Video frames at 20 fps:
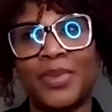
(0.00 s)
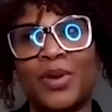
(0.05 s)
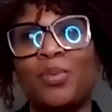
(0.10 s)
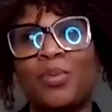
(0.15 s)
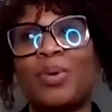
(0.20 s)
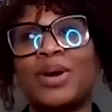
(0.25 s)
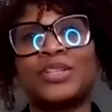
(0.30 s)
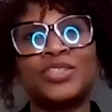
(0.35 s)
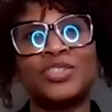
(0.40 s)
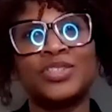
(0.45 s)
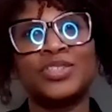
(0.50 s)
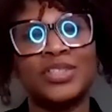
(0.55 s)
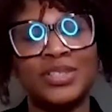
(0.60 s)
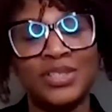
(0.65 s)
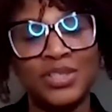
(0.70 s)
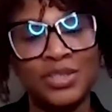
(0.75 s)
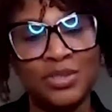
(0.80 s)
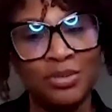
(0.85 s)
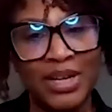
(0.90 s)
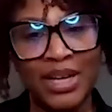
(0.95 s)

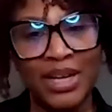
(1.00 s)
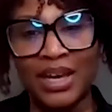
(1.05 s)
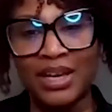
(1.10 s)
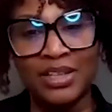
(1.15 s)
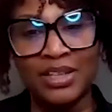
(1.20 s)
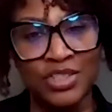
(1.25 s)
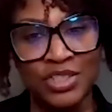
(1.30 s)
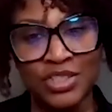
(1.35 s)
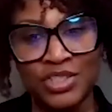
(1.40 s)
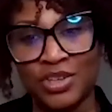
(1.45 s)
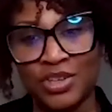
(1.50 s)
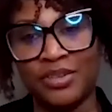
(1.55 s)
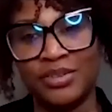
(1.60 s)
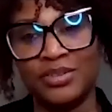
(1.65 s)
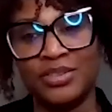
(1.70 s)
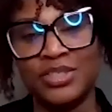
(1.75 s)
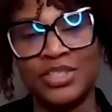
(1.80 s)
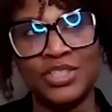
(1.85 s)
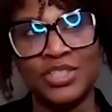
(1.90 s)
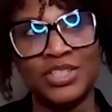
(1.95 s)
questions to engage each
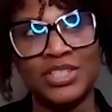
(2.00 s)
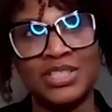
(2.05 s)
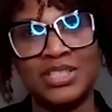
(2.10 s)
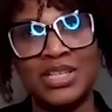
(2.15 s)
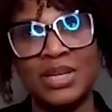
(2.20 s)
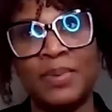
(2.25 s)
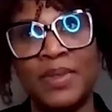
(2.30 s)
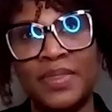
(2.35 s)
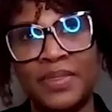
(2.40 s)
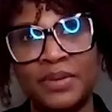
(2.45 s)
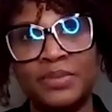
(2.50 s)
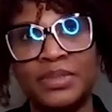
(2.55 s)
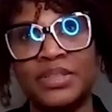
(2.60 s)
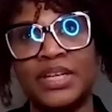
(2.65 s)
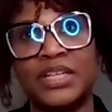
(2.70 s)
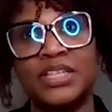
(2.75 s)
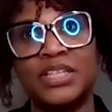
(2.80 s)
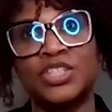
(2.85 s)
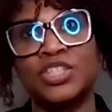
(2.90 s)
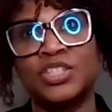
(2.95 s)
other, to just deepen the
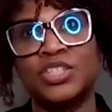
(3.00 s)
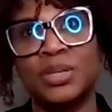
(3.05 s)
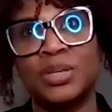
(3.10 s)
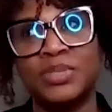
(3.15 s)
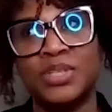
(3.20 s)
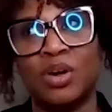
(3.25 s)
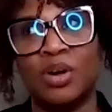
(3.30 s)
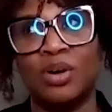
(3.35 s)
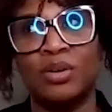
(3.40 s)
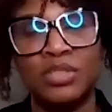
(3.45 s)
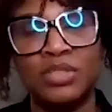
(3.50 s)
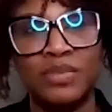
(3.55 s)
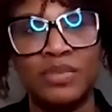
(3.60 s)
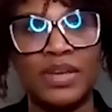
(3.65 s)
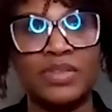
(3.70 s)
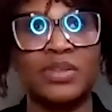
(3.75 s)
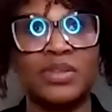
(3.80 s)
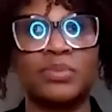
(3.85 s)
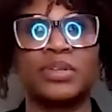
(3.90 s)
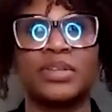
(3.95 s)
relationship, to
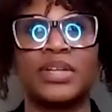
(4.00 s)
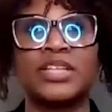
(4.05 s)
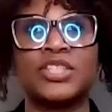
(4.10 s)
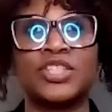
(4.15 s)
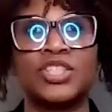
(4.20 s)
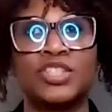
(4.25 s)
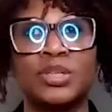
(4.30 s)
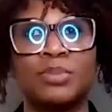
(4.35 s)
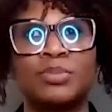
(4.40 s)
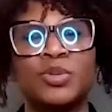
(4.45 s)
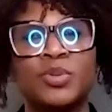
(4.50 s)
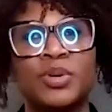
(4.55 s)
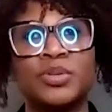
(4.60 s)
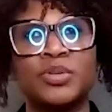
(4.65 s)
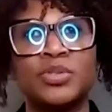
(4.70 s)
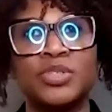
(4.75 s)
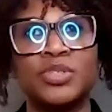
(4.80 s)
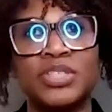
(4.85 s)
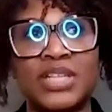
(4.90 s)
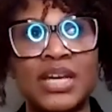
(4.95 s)
cultivate the relationship, to
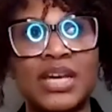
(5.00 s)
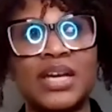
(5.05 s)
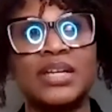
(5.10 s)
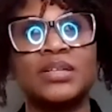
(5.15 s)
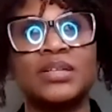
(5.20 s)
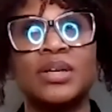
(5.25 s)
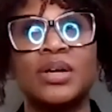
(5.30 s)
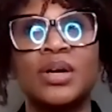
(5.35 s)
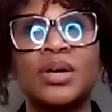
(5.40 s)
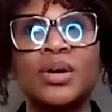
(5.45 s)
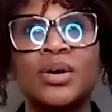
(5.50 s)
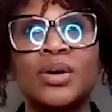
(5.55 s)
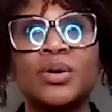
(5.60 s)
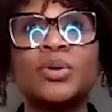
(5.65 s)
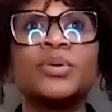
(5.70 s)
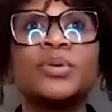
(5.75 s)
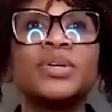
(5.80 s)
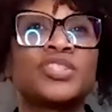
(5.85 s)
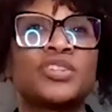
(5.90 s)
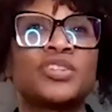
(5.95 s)
understand
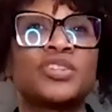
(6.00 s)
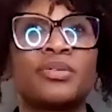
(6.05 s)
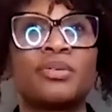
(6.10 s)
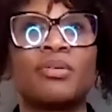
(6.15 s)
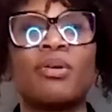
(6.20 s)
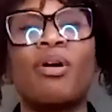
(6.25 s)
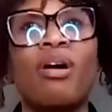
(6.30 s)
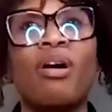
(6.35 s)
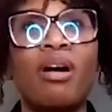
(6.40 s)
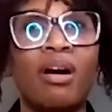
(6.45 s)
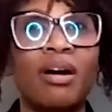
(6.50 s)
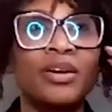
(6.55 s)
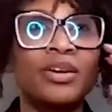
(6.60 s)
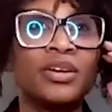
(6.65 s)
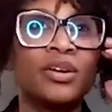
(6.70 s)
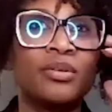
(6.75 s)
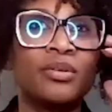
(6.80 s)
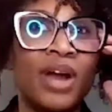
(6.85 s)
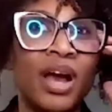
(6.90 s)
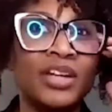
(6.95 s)
who each other are,
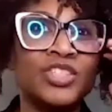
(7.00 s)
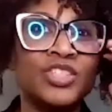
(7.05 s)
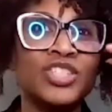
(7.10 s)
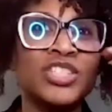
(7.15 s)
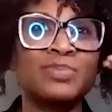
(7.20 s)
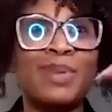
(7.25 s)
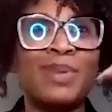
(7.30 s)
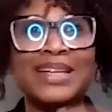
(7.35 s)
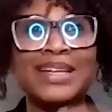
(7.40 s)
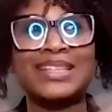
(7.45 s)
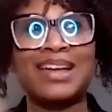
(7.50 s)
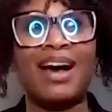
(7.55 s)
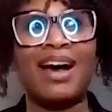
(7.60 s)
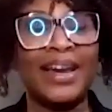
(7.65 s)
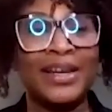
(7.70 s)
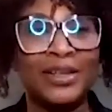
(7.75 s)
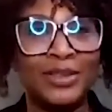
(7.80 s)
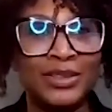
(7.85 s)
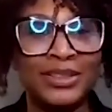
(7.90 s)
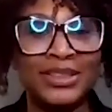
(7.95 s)
not just by
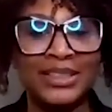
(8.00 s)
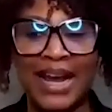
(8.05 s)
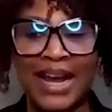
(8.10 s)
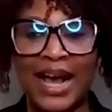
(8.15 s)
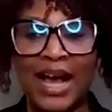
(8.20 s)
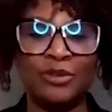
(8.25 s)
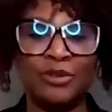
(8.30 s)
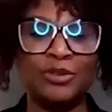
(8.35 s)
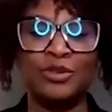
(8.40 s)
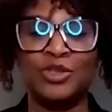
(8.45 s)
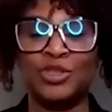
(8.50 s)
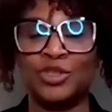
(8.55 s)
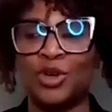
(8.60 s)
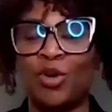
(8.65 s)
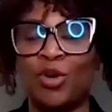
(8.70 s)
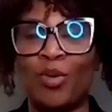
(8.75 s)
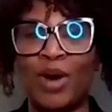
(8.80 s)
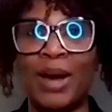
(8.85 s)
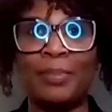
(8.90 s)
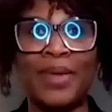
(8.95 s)
title and how you
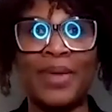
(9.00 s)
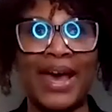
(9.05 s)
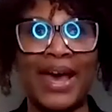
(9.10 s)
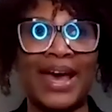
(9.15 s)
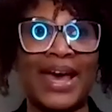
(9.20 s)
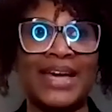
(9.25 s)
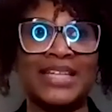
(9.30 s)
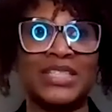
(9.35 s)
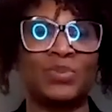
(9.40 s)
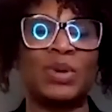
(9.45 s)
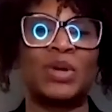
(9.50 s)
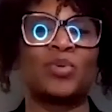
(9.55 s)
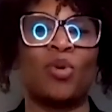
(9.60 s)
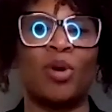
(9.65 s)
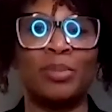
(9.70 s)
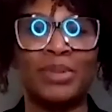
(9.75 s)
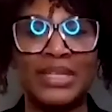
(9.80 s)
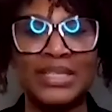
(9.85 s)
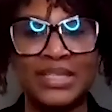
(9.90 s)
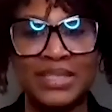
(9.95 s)
show up as we
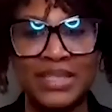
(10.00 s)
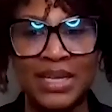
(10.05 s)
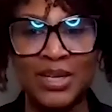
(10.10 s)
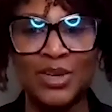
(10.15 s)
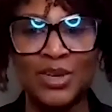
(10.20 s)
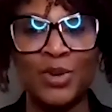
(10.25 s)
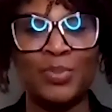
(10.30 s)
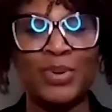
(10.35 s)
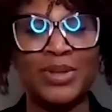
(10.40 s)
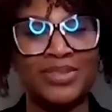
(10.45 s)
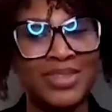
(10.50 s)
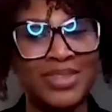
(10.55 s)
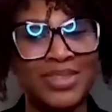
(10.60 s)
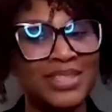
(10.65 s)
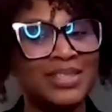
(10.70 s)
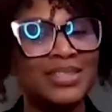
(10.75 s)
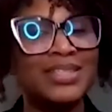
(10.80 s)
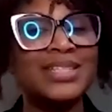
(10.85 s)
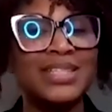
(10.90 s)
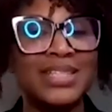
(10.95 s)
normally see you, but
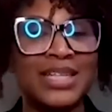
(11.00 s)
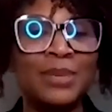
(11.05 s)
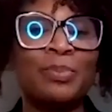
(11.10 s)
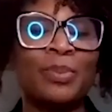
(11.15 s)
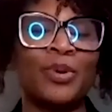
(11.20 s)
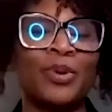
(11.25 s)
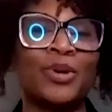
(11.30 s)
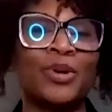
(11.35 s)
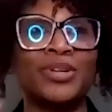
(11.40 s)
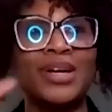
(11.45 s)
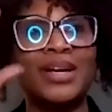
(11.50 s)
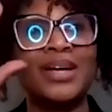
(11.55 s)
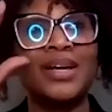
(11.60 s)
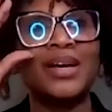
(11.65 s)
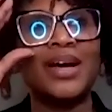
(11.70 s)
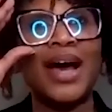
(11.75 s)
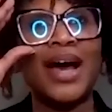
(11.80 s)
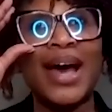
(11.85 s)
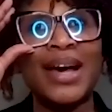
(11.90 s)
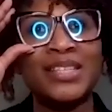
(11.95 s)
the deeper
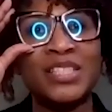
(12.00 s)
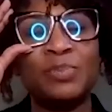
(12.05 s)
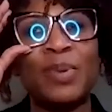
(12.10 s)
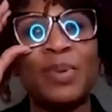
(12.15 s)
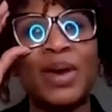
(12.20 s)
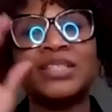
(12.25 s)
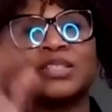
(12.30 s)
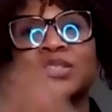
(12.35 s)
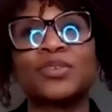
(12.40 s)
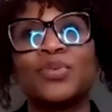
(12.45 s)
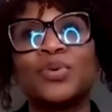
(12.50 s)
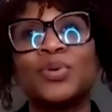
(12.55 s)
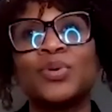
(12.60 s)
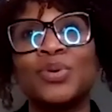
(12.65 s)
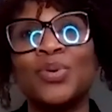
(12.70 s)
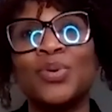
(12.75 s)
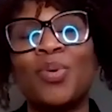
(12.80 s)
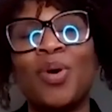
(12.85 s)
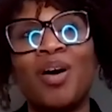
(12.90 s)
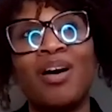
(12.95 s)
aspects of who
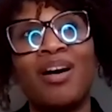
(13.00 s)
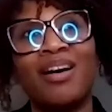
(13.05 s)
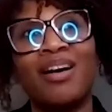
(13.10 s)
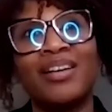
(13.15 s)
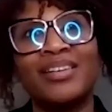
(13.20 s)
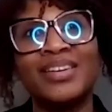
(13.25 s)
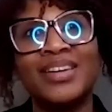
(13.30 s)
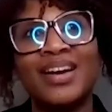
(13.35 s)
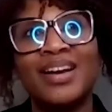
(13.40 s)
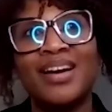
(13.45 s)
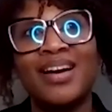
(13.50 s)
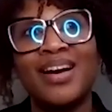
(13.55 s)
you are.